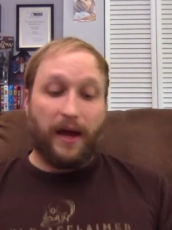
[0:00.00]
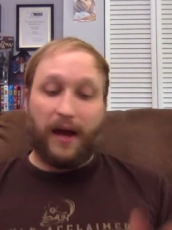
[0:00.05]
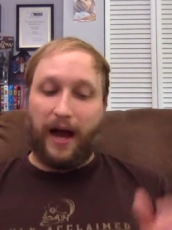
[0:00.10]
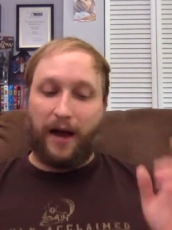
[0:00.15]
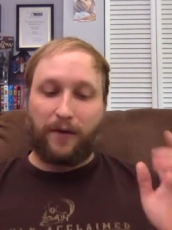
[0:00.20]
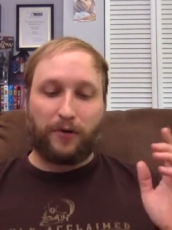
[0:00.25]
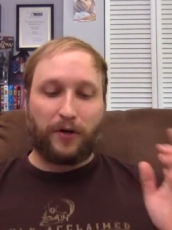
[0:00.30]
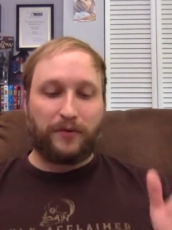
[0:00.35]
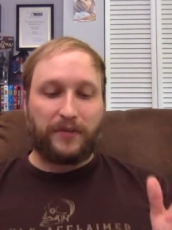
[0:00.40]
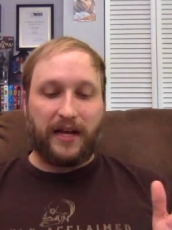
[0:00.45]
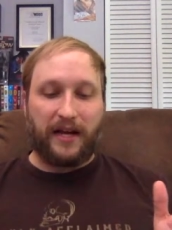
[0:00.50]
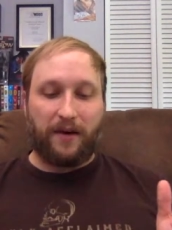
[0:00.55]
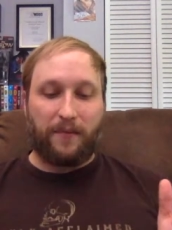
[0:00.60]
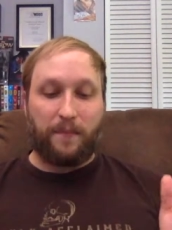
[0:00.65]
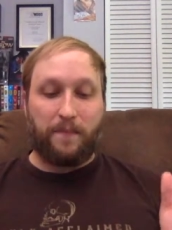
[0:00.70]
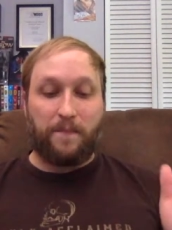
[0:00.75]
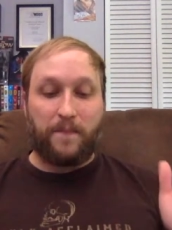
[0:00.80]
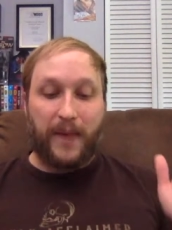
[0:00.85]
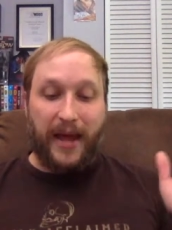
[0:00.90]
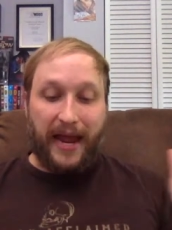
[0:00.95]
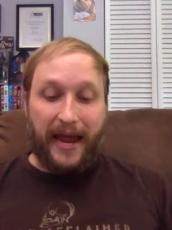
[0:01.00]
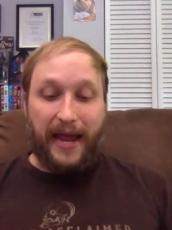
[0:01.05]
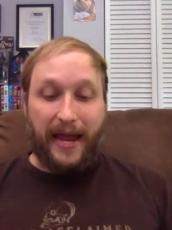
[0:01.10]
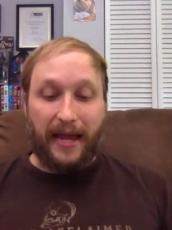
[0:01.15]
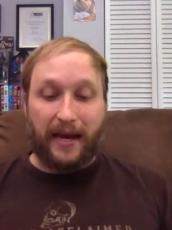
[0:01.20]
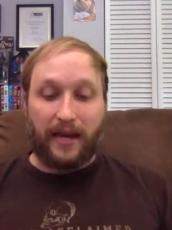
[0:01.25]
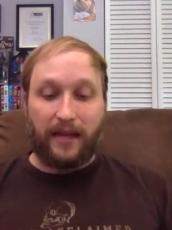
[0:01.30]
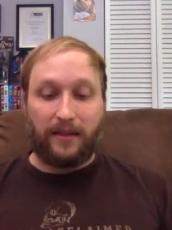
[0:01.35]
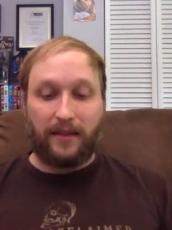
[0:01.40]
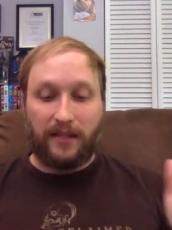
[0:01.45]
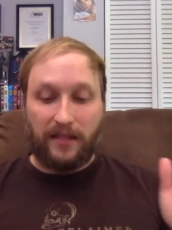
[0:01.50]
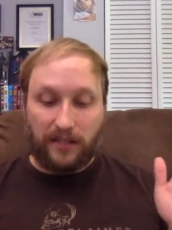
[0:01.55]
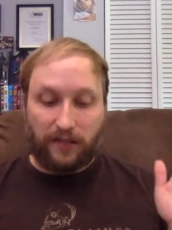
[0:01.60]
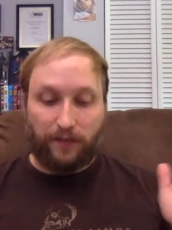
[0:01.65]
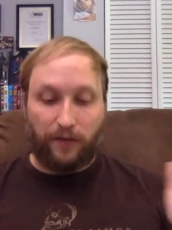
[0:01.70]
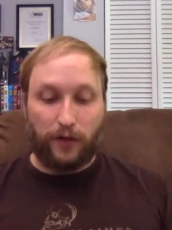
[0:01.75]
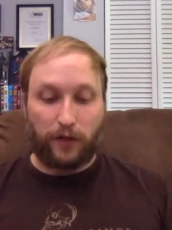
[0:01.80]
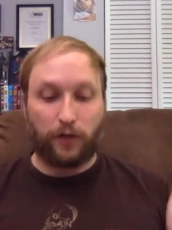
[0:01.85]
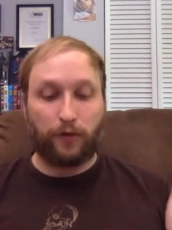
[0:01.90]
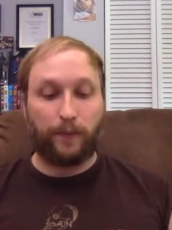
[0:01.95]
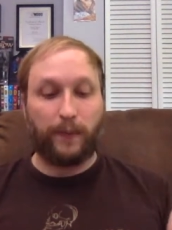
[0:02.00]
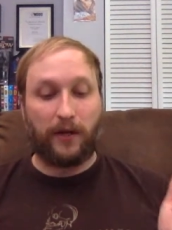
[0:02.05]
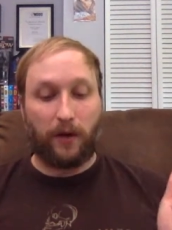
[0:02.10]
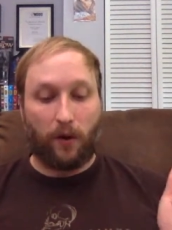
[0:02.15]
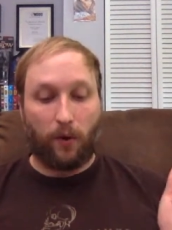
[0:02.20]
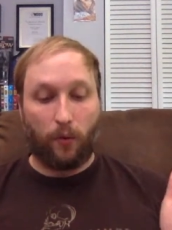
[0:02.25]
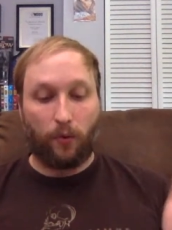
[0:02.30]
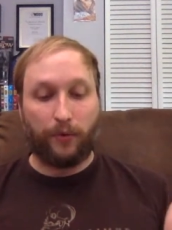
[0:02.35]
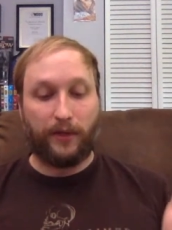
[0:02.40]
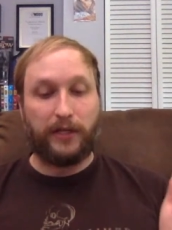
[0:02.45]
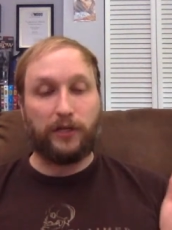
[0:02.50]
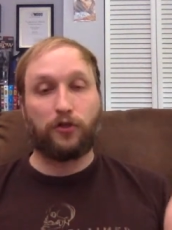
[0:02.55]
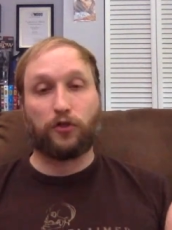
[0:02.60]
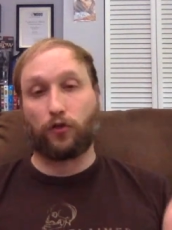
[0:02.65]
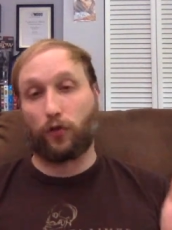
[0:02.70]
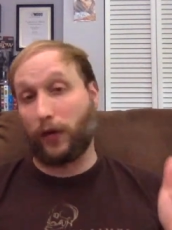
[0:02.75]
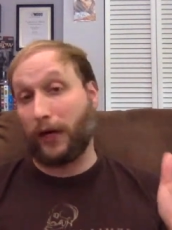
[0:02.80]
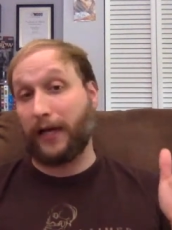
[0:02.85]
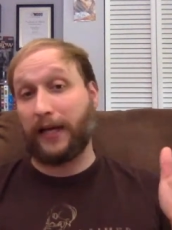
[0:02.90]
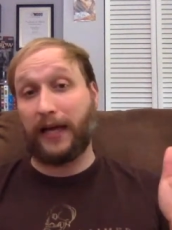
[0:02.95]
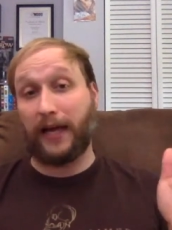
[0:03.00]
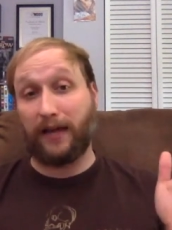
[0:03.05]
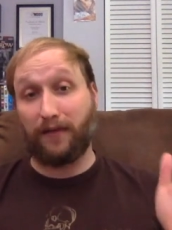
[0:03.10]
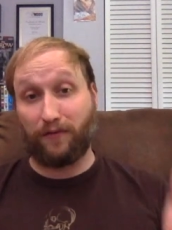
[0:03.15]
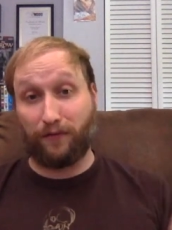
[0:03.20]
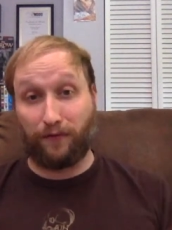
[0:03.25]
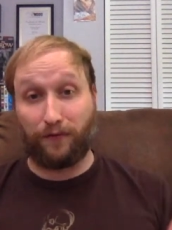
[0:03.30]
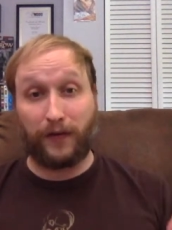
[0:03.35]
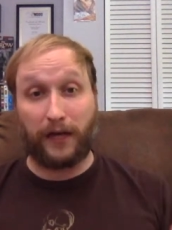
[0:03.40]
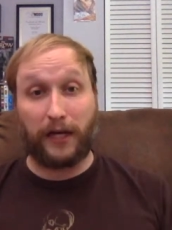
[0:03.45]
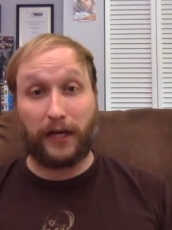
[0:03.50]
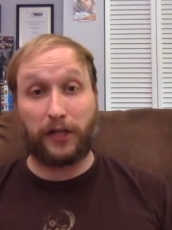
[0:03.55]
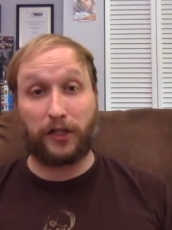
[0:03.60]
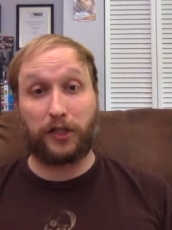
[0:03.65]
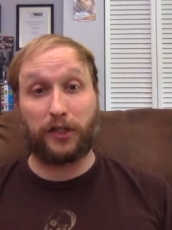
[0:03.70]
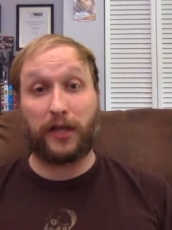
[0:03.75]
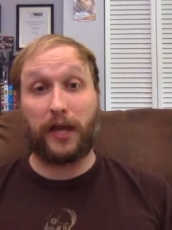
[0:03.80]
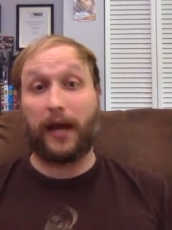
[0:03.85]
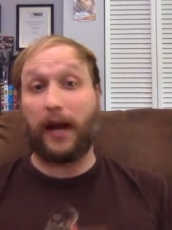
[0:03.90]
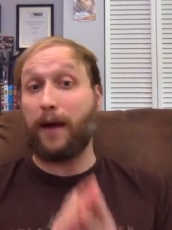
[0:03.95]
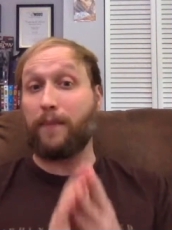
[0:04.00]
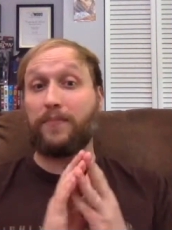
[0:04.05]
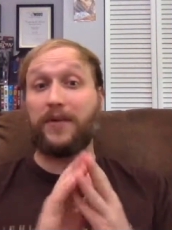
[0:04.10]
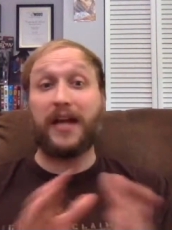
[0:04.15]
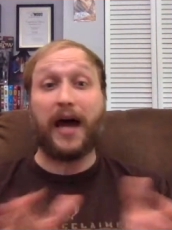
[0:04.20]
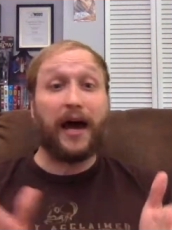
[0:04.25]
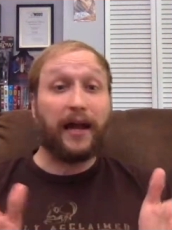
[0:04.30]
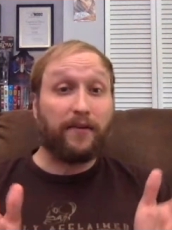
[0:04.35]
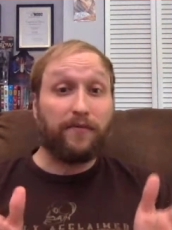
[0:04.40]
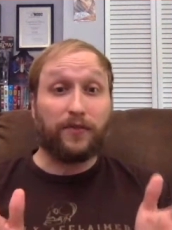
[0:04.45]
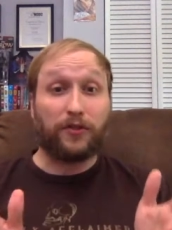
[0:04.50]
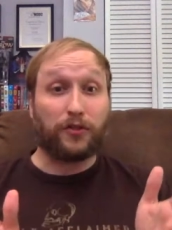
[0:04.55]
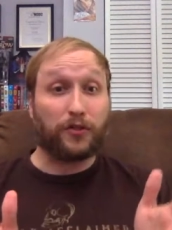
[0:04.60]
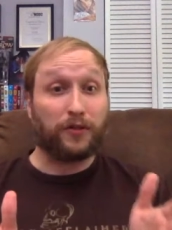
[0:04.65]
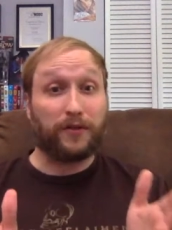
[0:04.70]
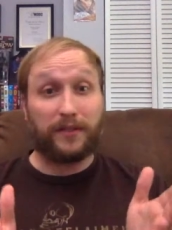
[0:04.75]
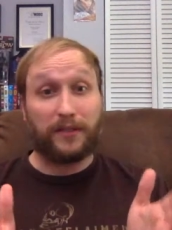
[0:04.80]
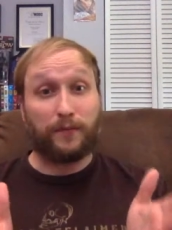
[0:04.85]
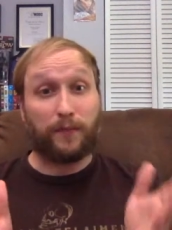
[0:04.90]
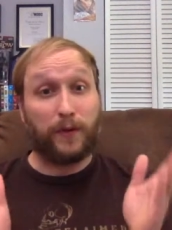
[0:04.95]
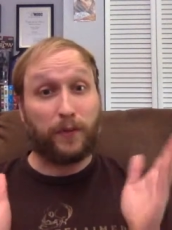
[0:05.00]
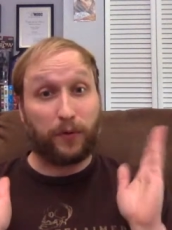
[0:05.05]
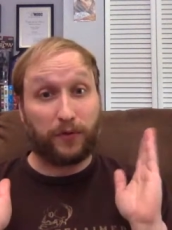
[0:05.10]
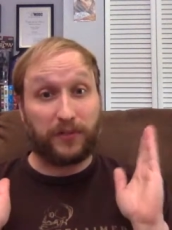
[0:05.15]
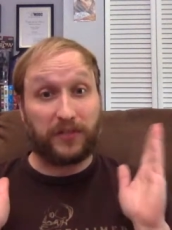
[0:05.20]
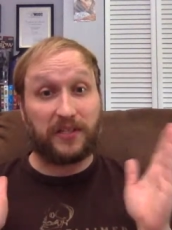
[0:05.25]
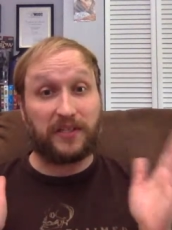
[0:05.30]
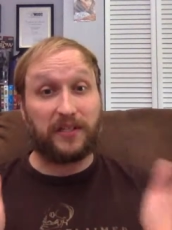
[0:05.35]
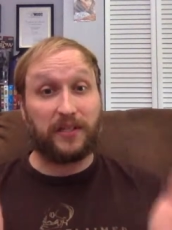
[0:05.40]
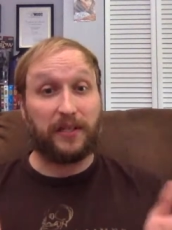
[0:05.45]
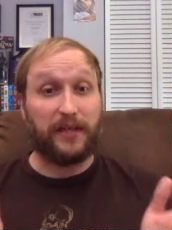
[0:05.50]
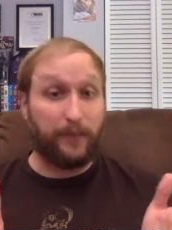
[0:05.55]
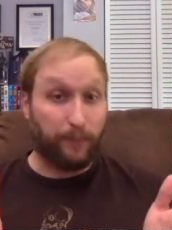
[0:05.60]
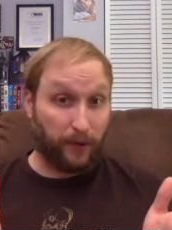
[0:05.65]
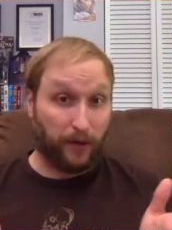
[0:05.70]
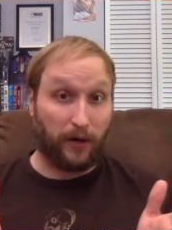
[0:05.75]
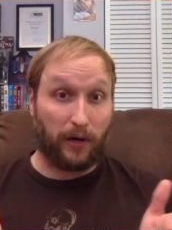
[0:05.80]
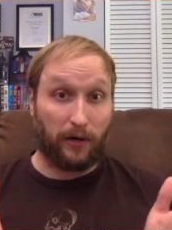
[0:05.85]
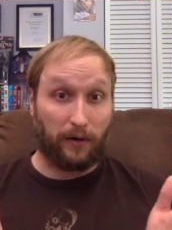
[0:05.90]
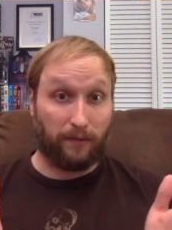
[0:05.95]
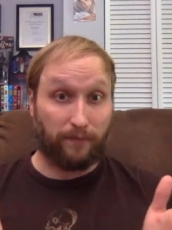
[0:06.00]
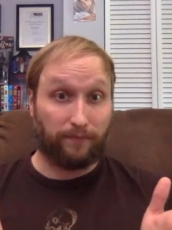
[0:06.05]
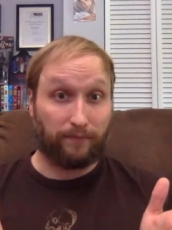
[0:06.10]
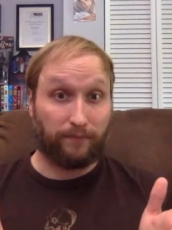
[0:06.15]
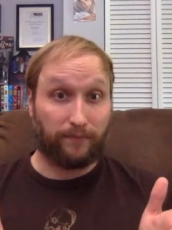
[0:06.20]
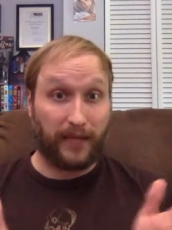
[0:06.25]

I wrote down, man, these fishermen only drink and fish, and I'm not even sure these people sleep at all.